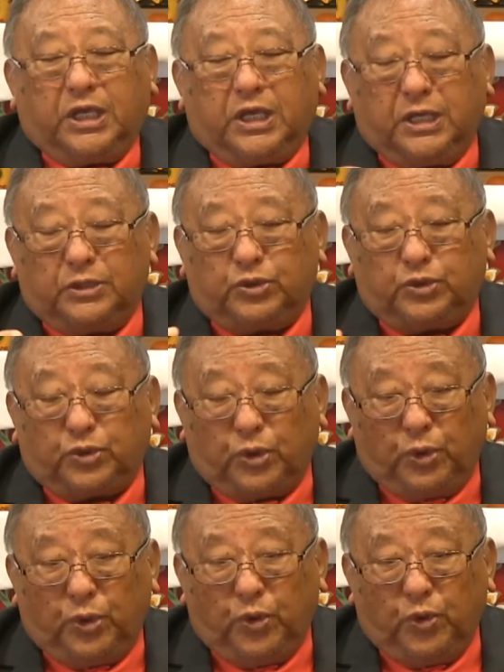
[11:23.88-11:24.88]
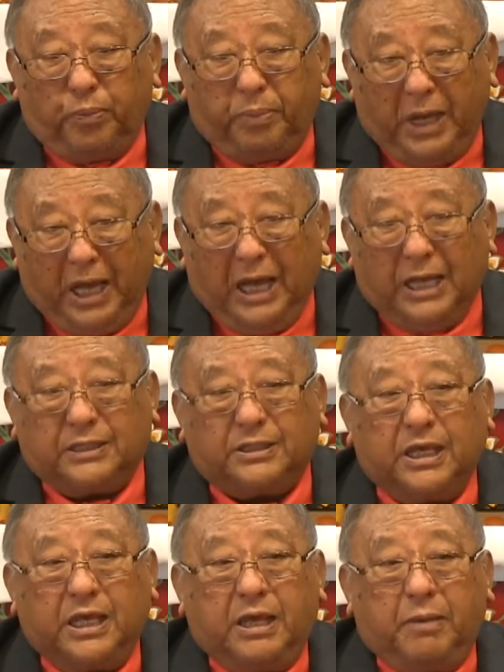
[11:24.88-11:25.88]
can show you a path,
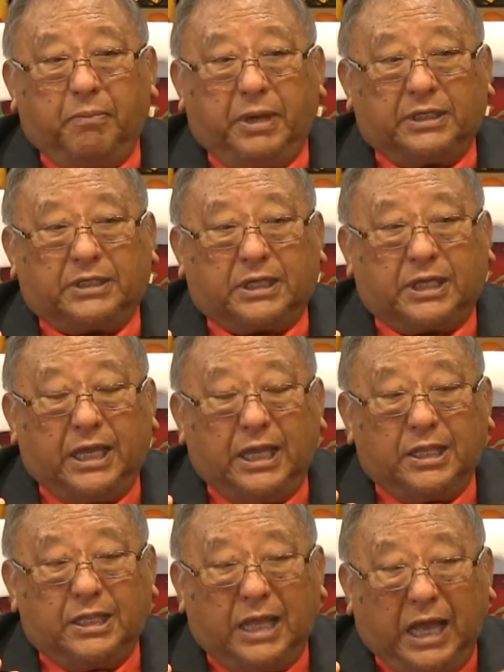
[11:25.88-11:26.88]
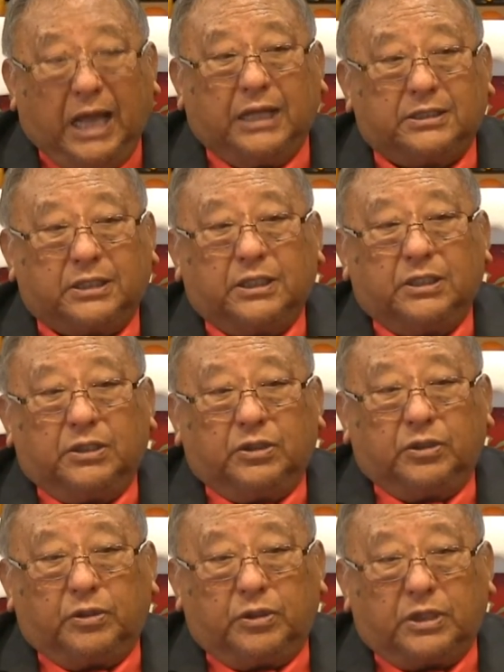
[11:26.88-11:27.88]
but cannot
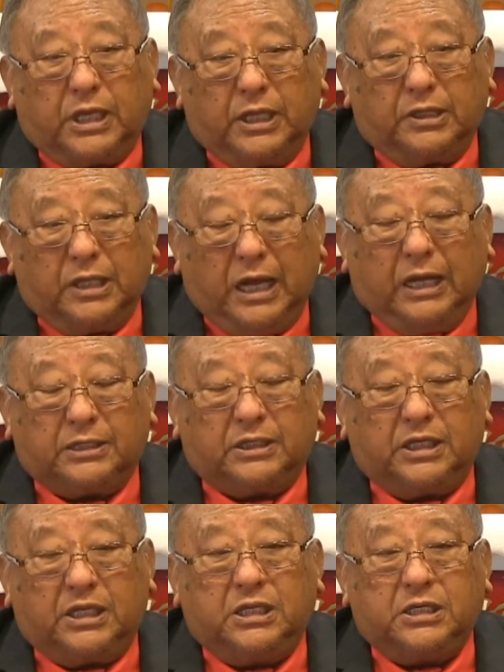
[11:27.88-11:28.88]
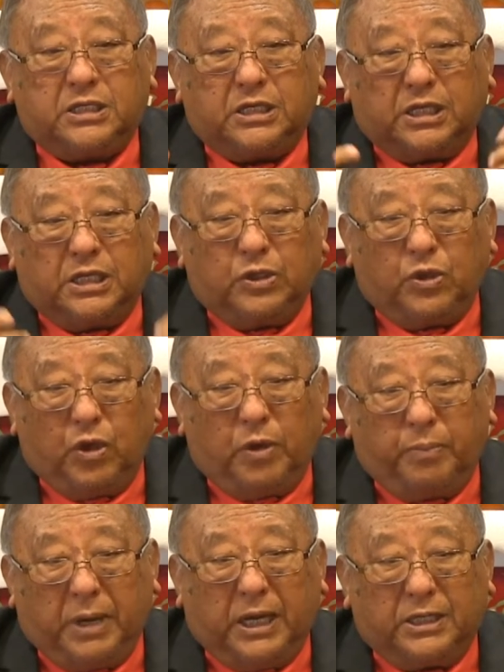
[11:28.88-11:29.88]
enter in your
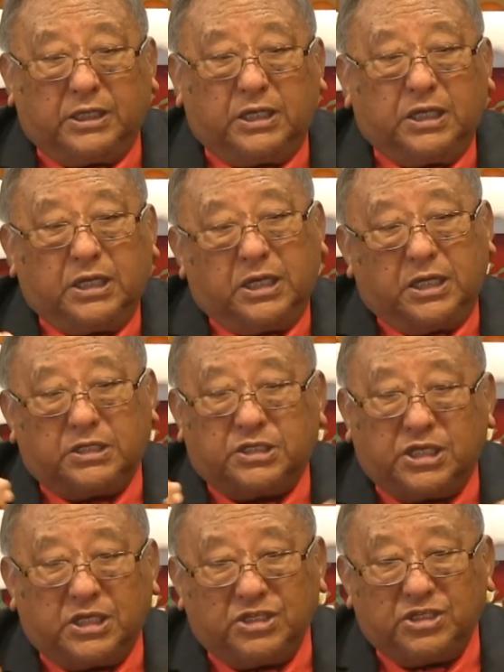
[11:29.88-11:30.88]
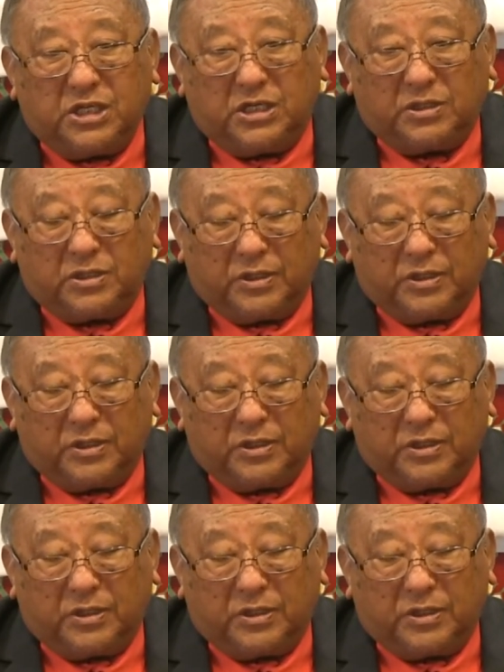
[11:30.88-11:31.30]
body and change it.